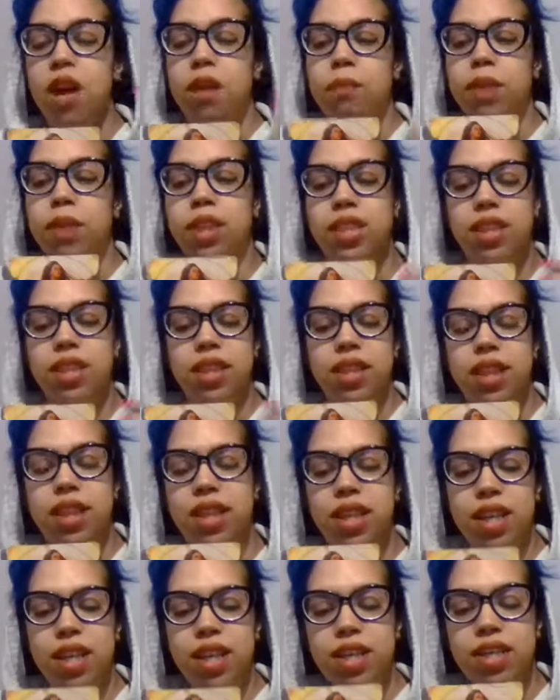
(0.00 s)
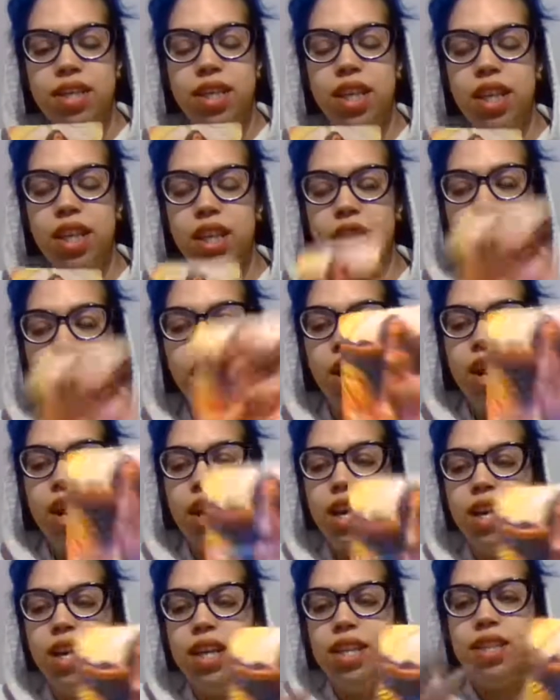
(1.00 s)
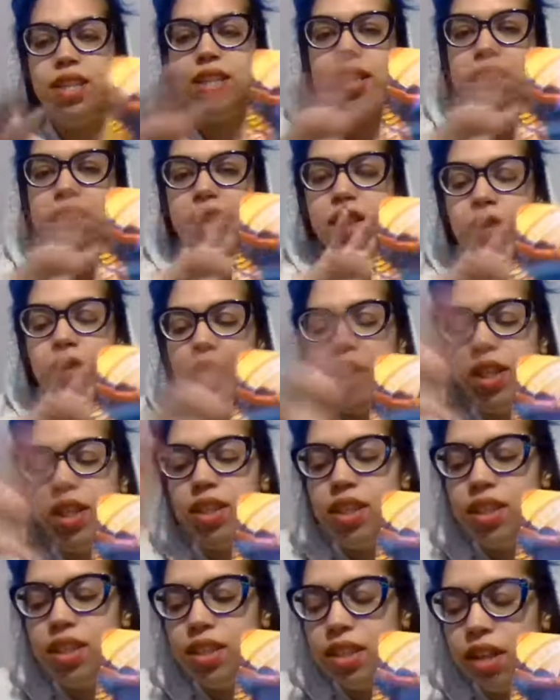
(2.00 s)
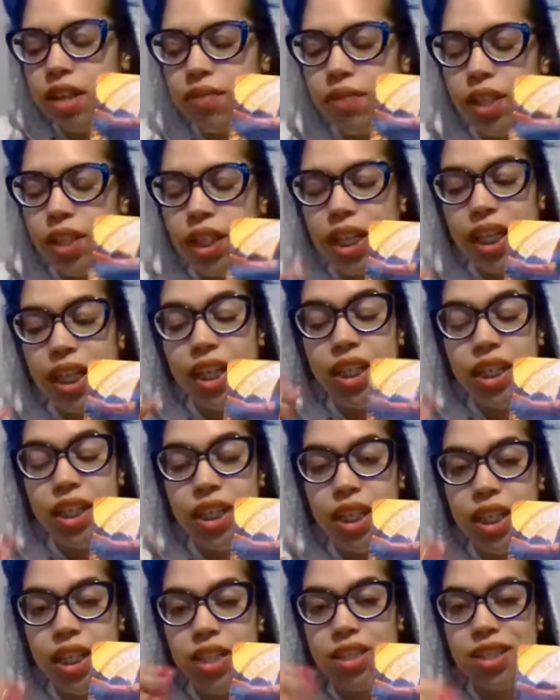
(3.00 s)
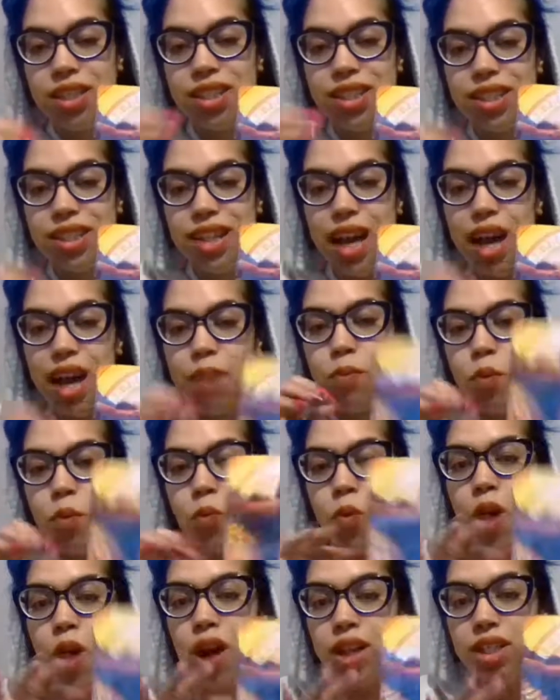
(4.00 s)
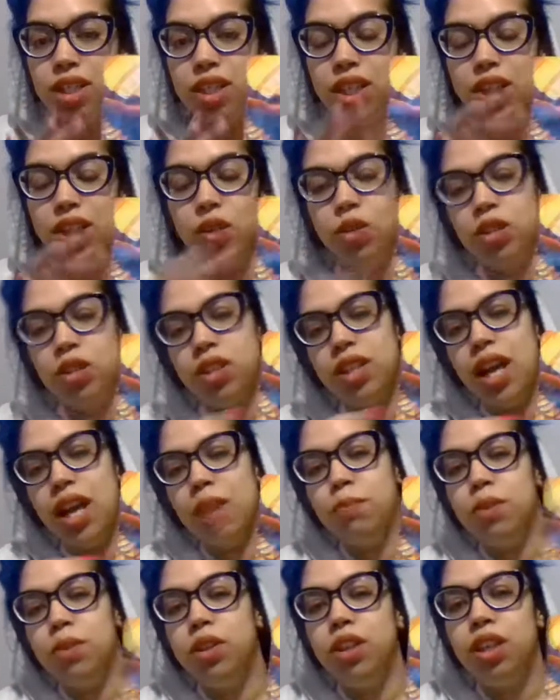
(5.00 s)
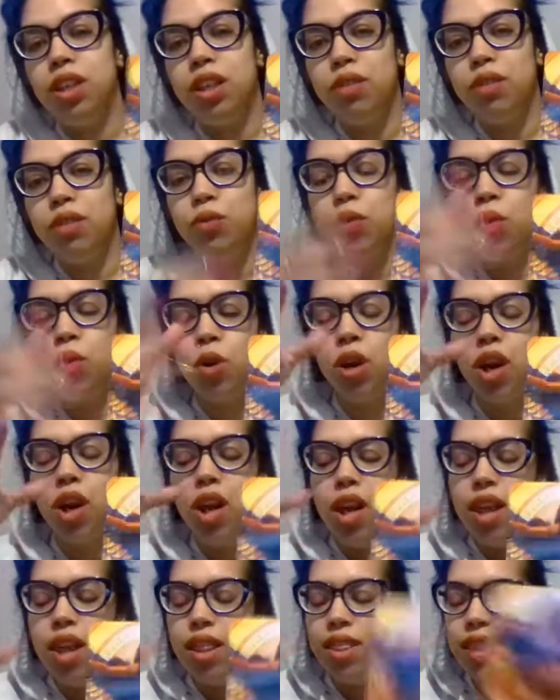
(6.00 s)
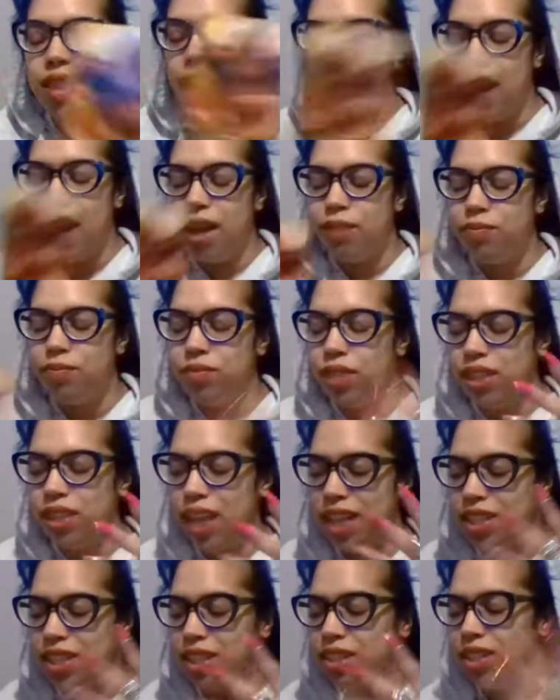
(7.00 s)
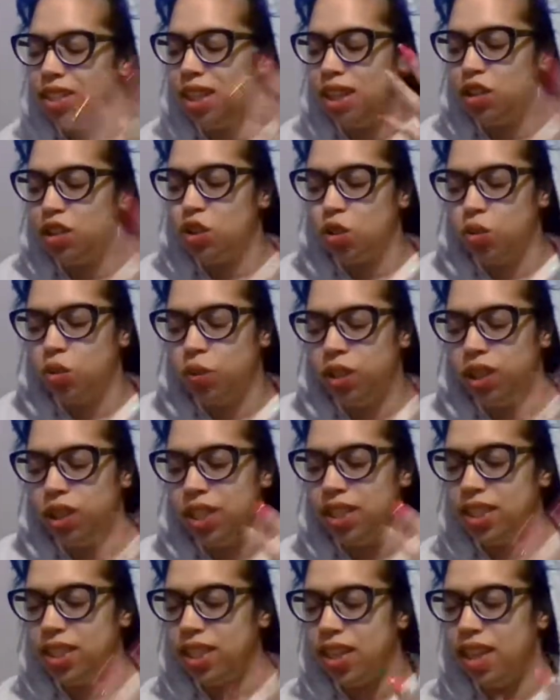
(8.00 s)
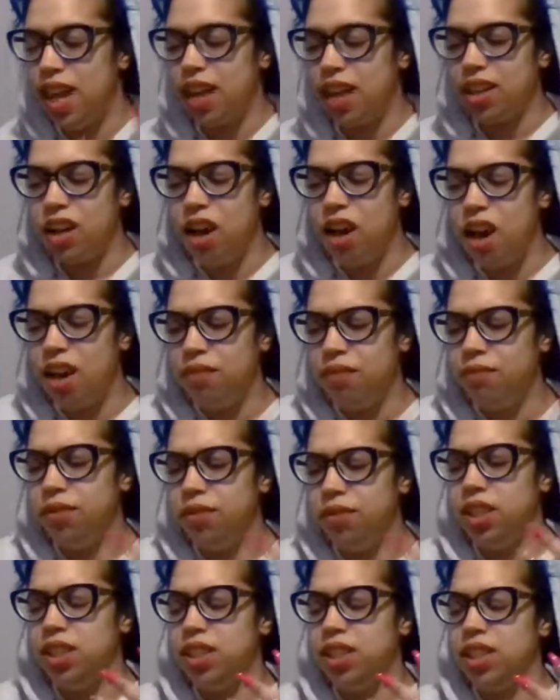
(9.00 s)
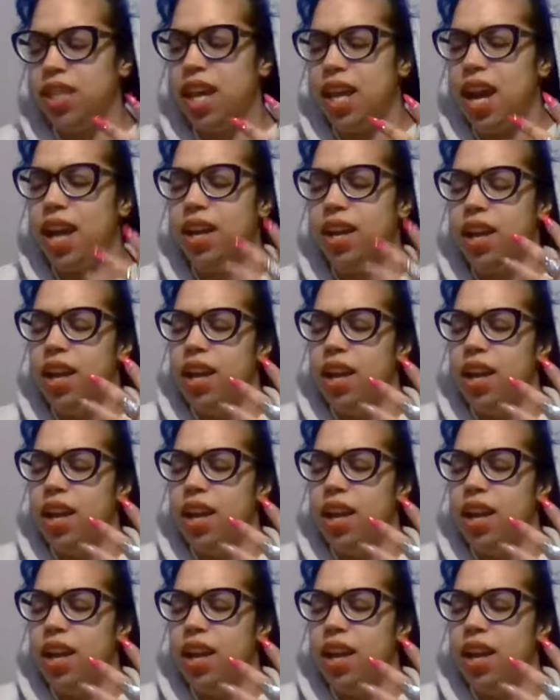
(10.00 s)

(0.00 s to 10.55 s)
Because the thing is here is there is definitely a need to stop wanting or stop looking for that assurance, that confidence, that